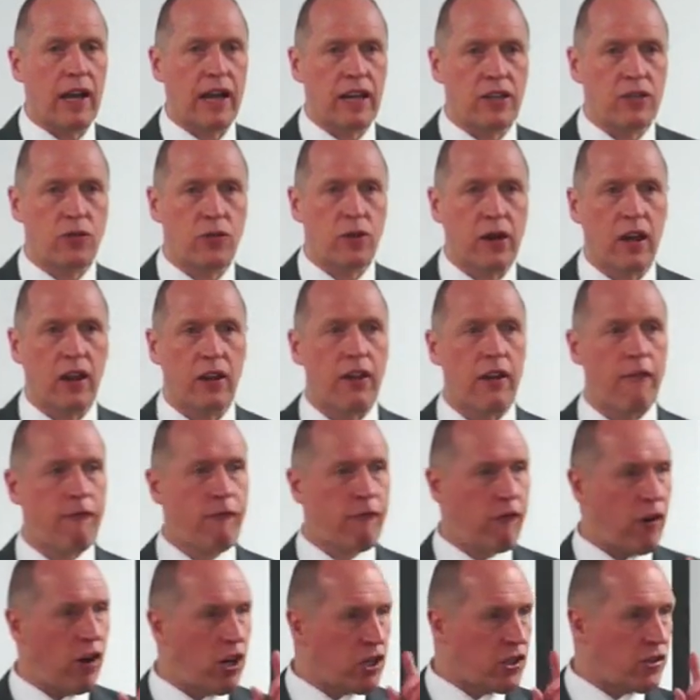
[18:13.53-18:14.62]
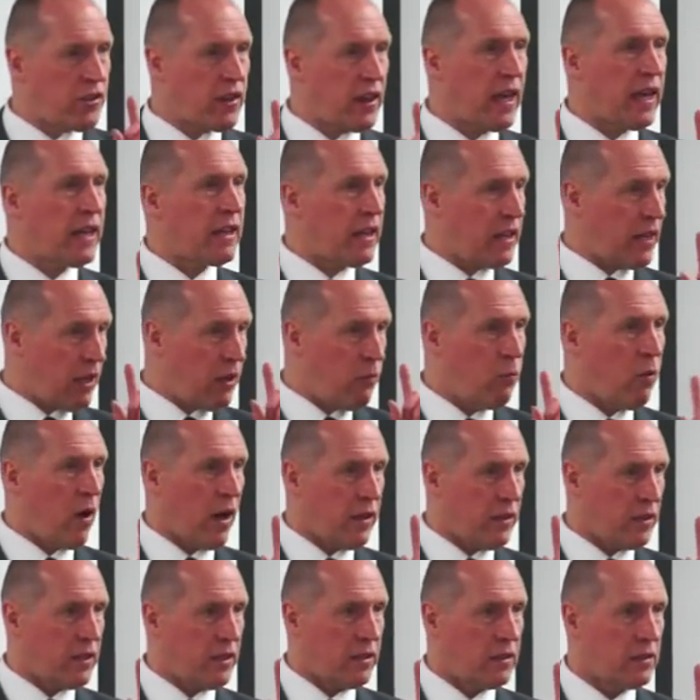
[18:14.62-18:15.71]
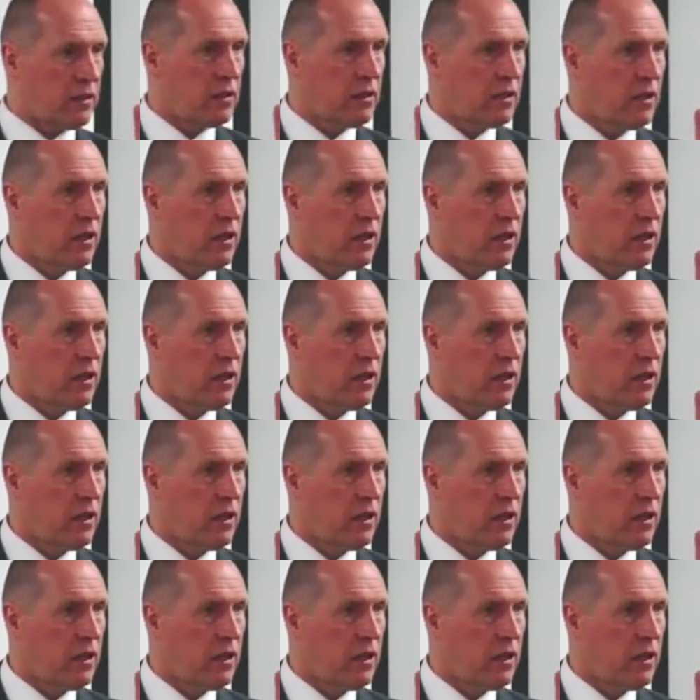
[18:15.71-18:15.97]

Israel, the first thing that he wanted